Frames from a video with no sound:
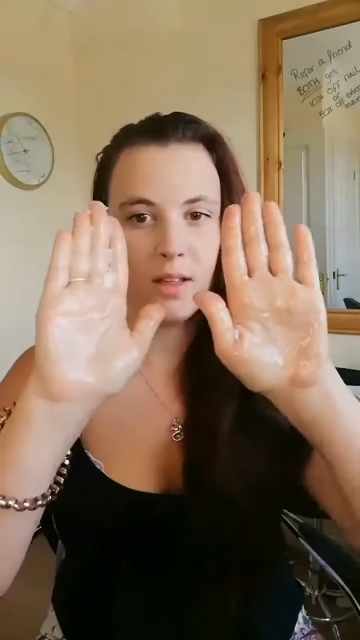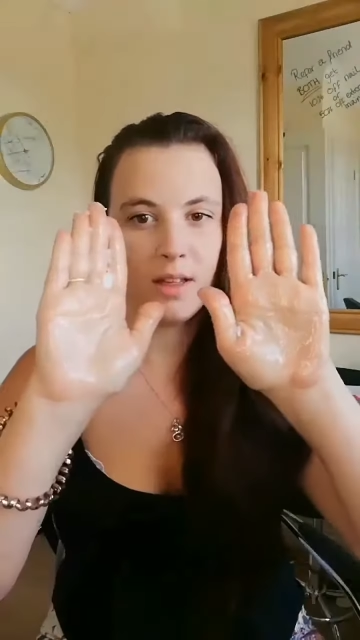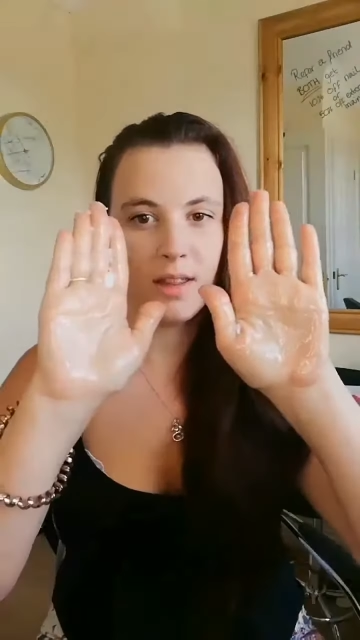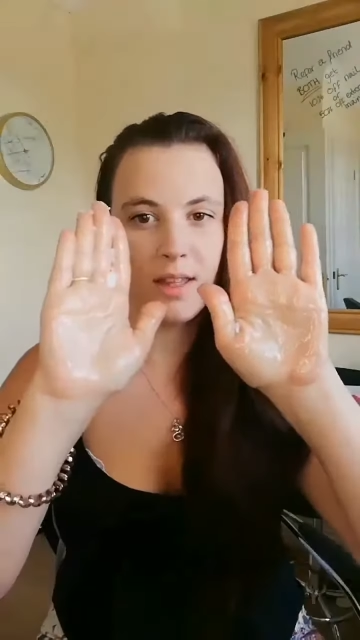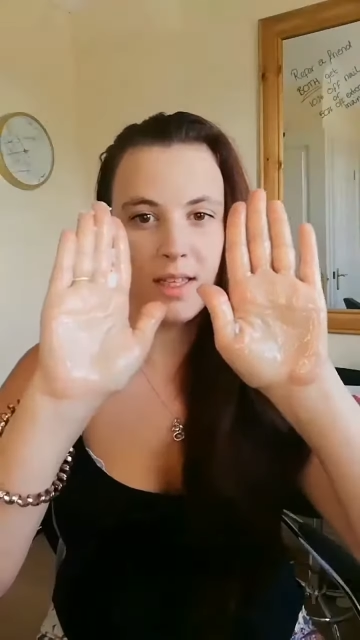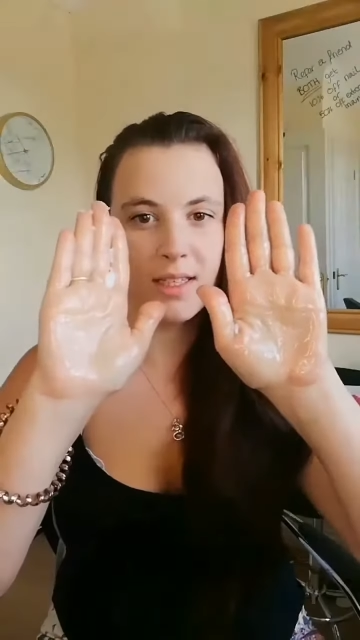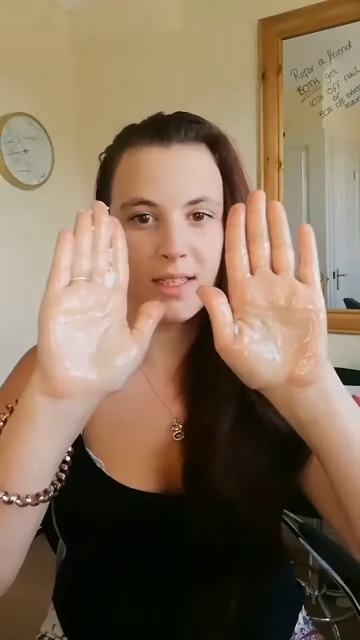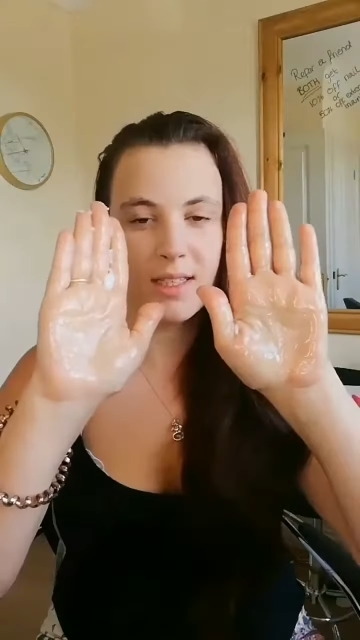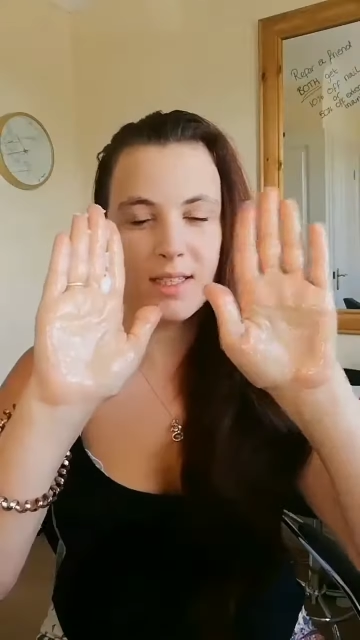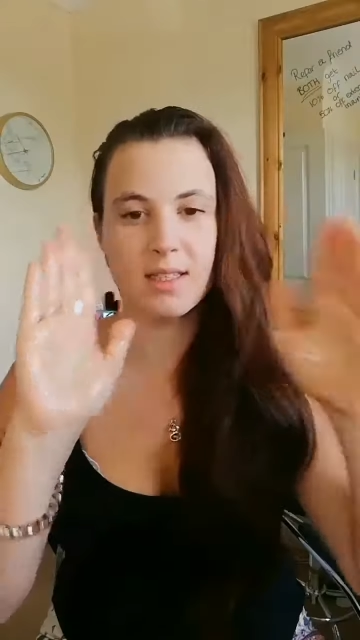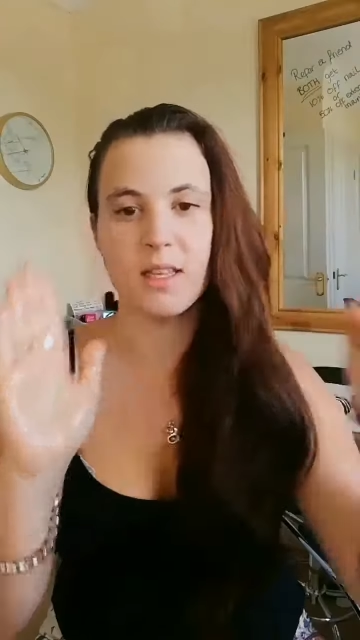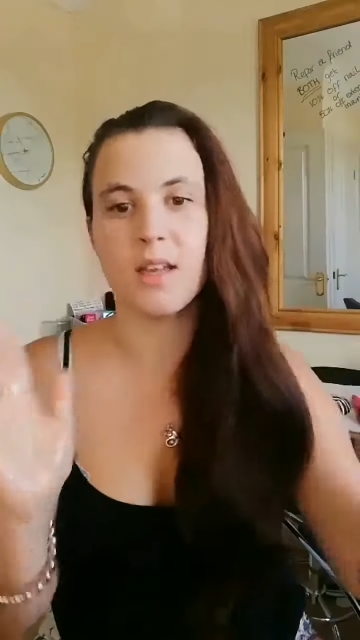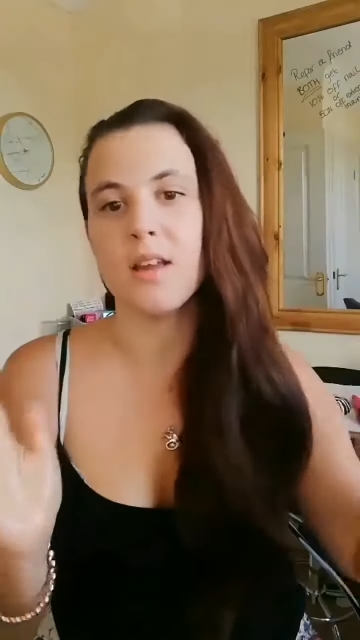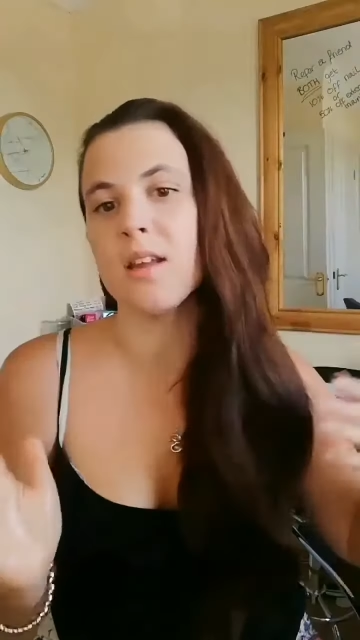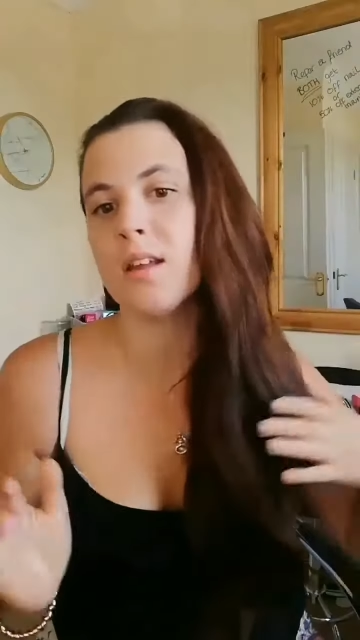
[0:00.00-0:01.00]
Like
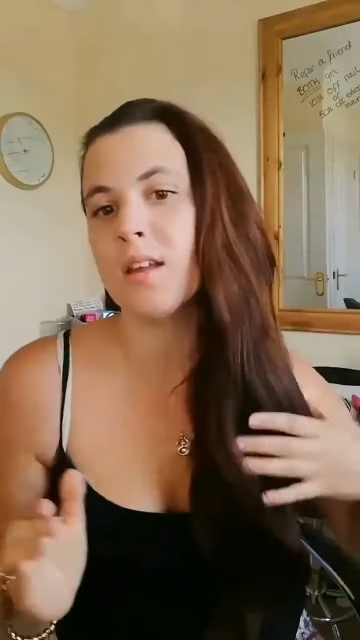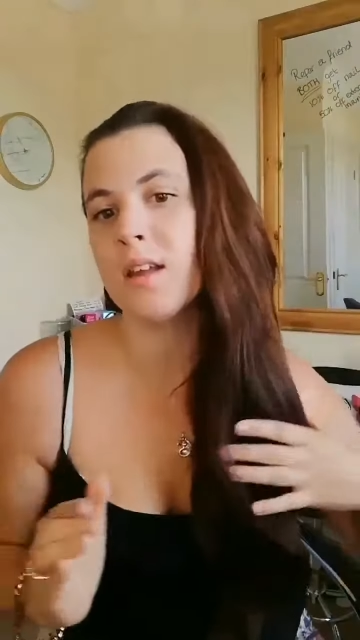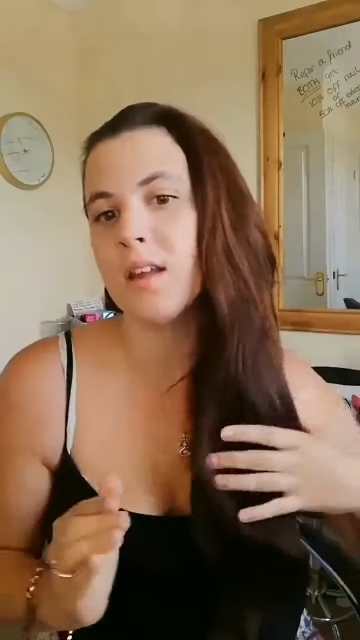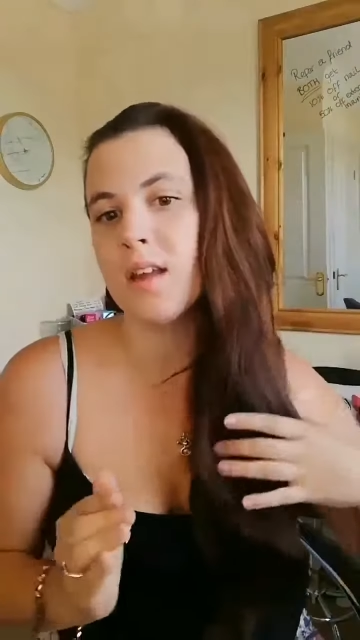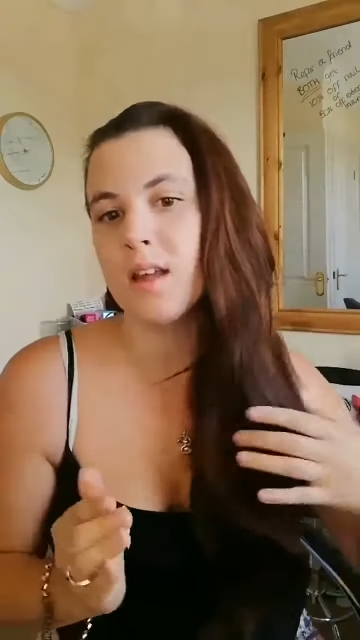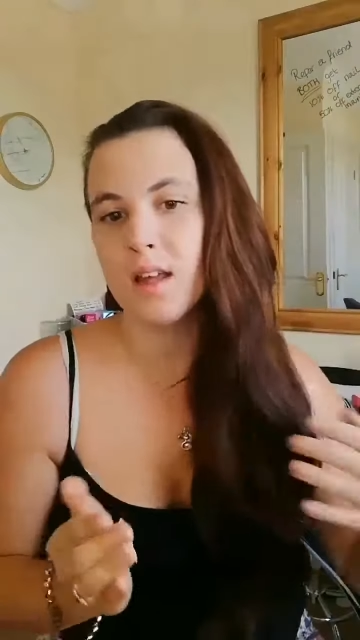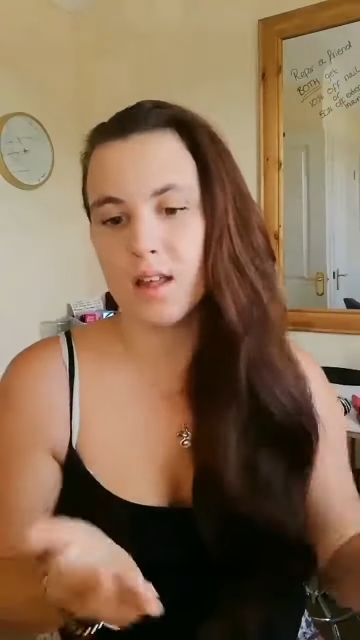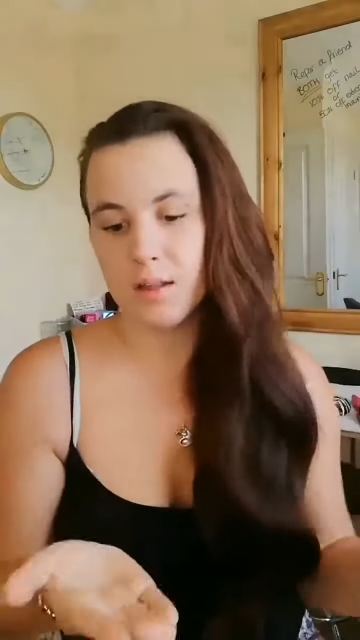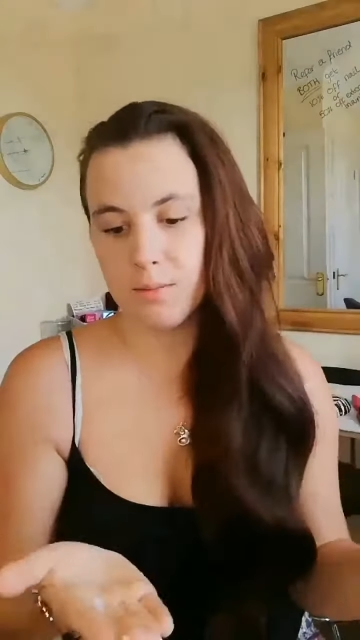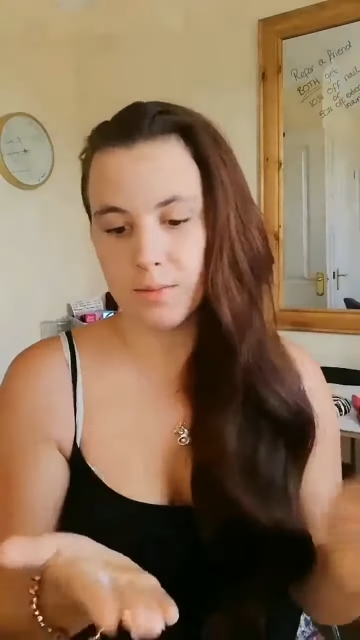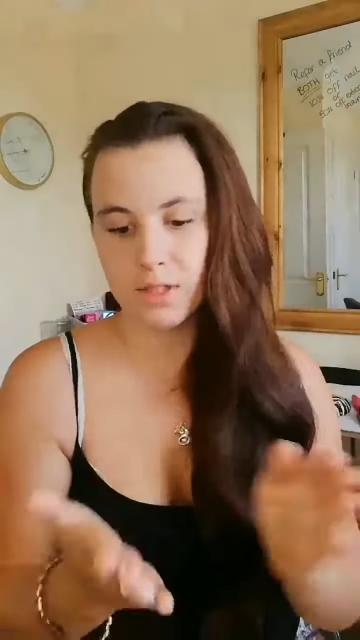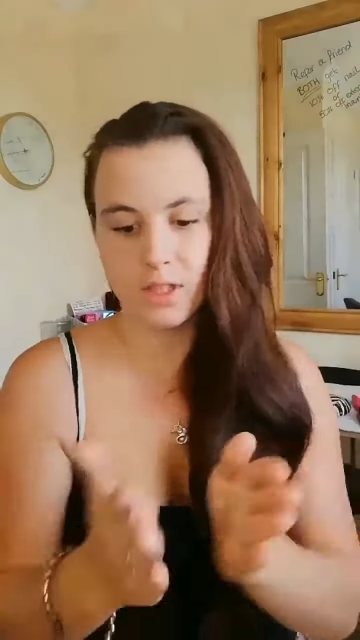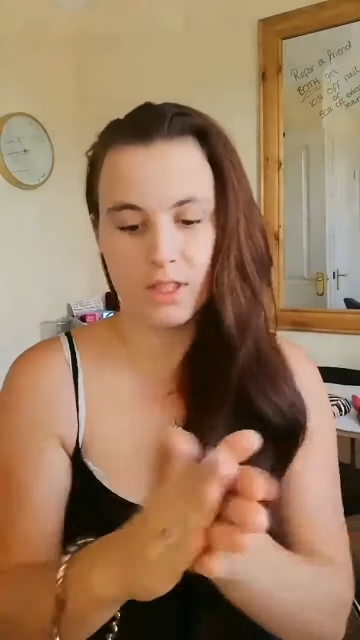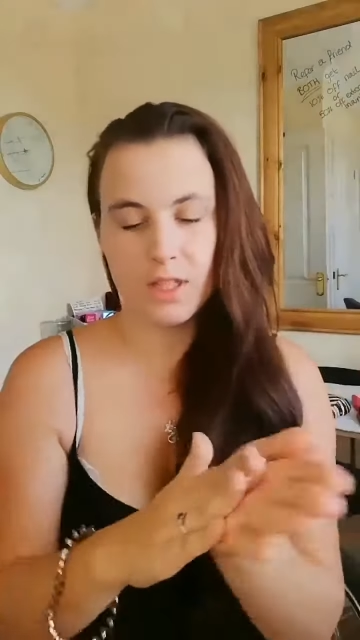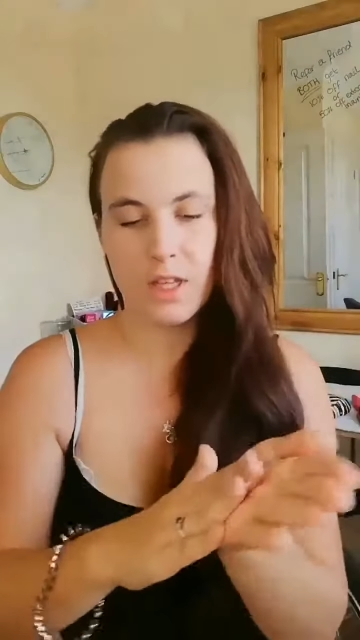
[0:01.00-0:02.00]
this. And
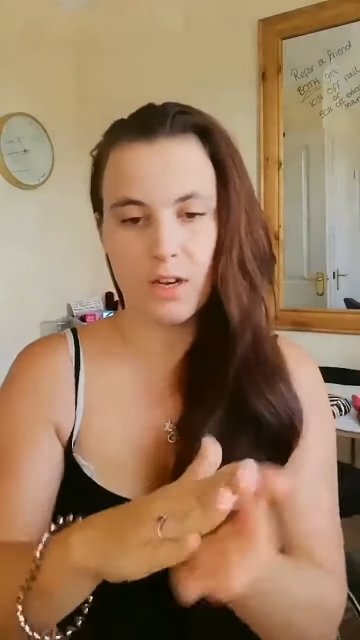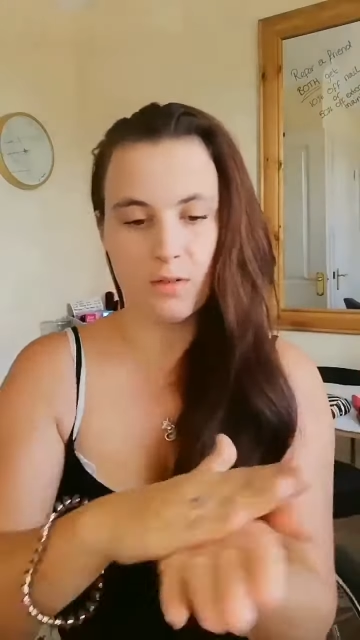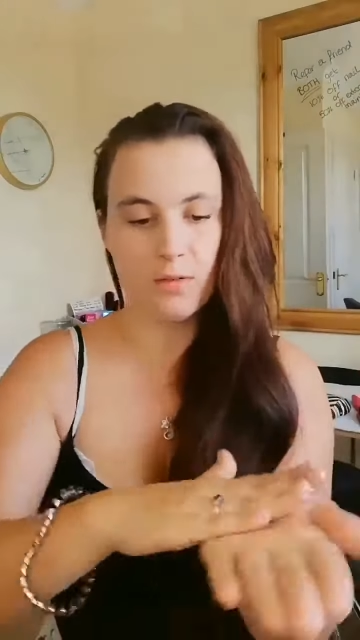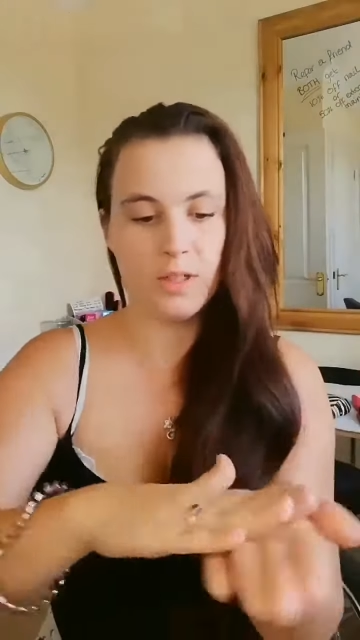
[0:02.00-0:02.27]
we're just going to,